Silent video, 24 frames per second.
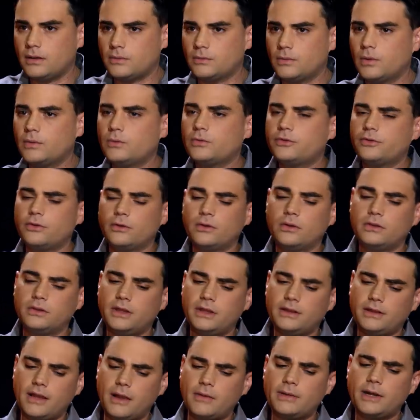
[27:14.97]
Uh, well, so
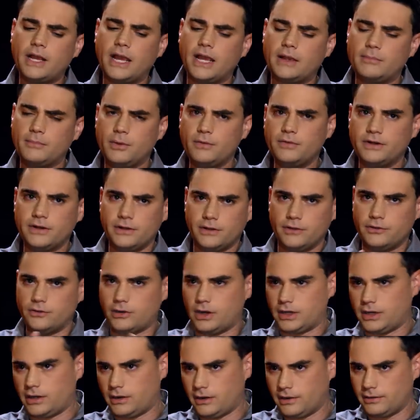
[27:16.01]
I want to move into the
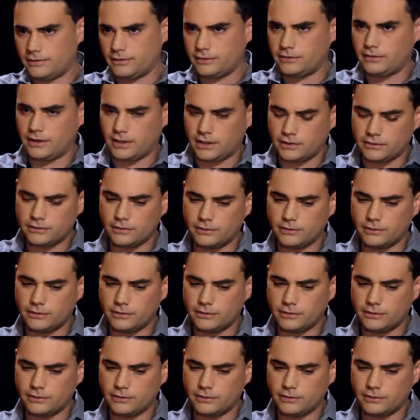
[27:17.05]
drug area for a second.